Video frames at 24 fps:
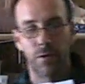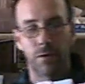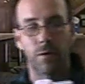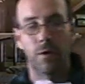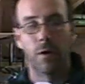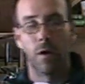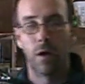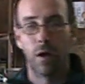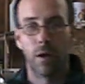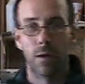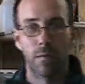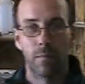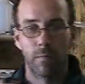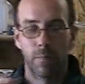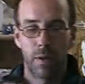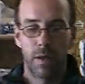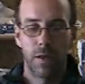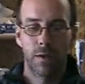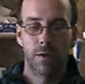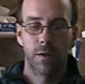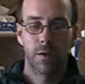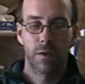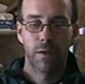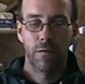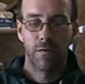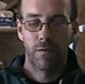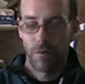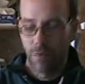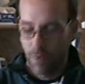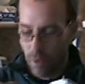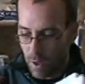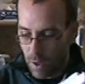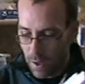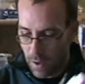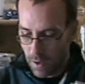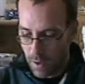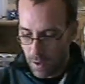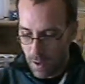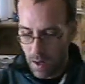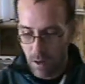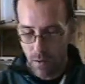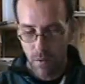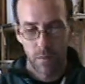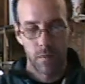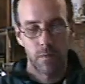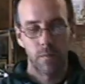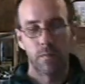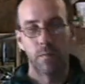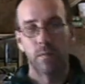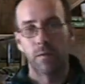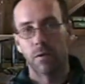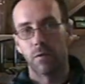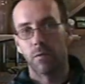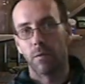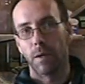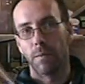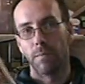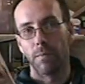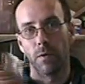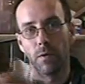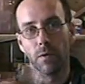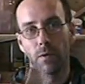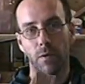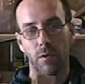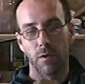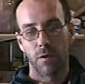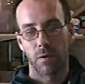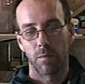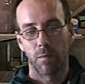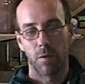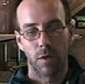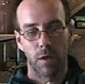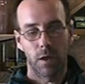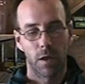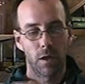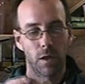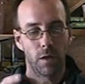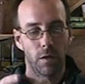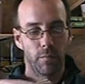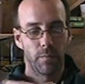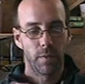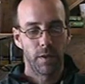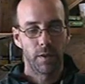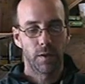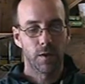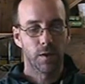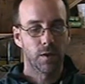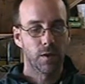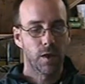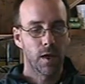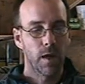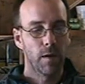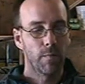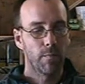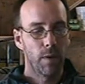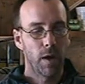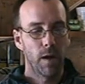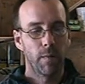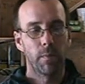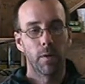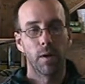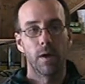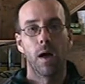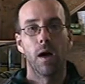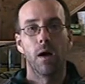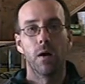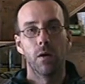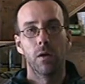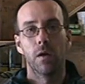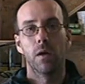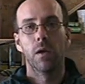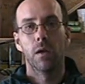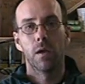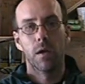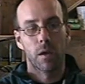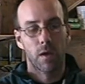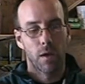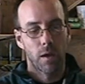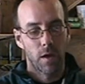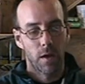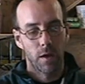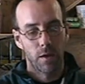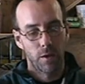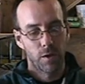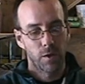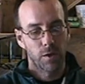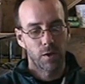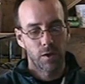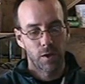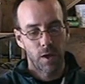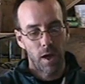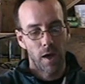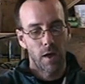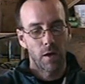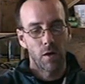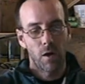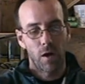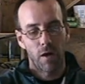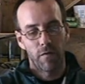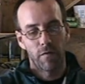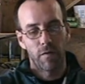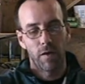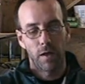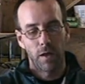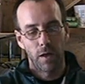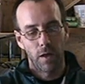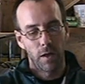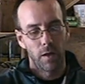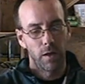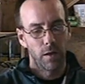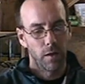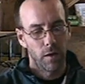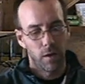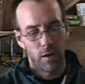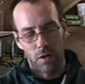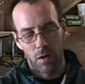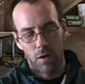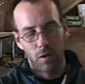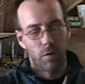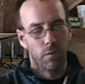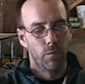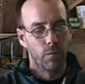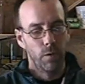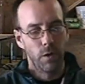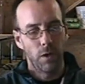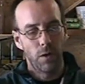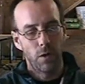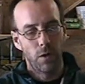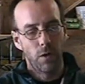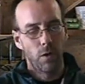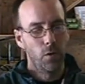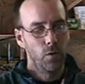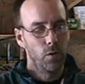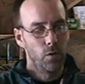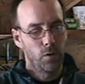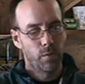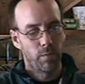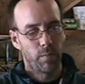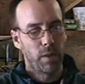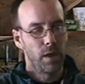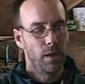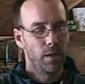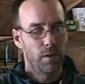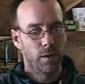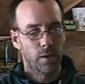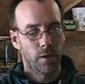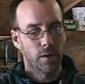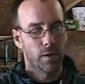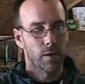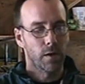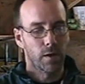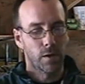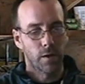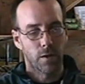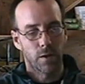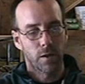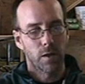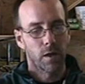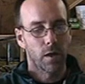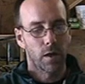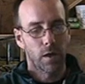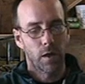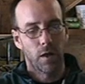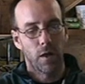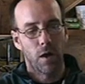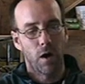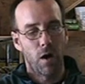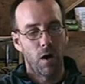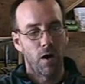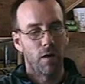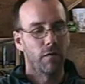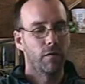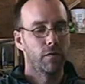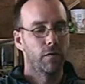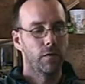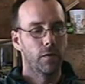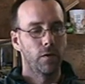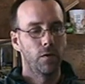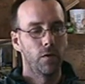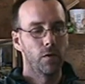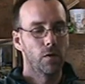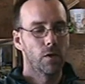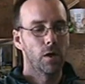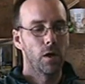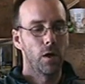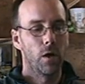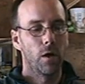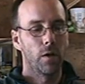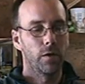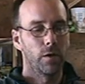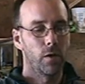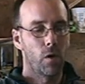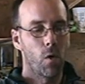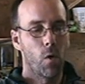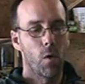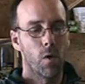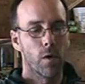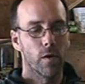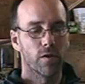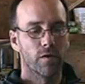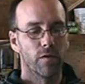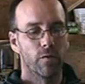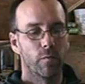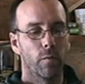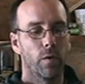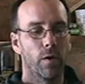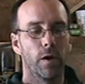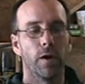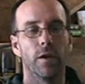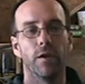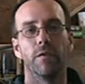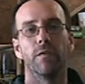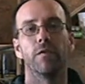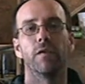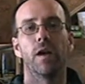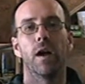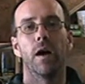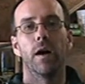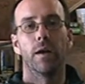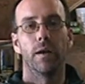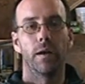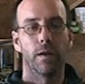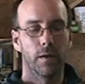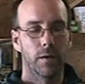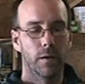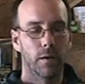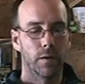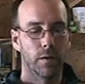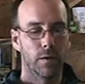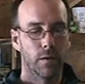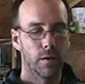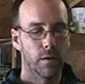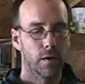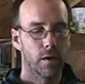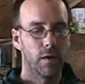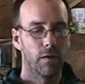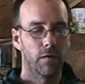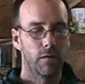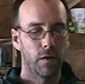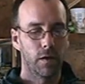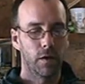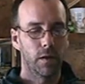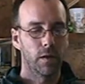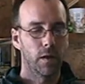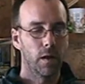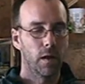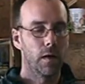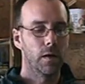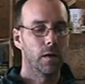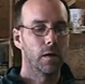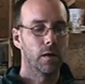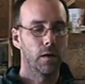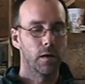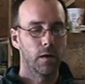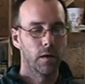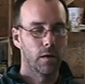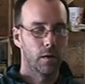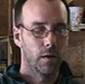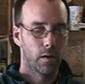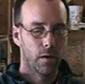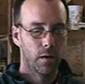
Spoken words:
ziggurat pieces have dried now. So what I'm going to do is I'm going to take a little piece of sandpaper now and just sand off any real loose pieces that are sticking off. Usually on the corners from where you cut it and stuff like that.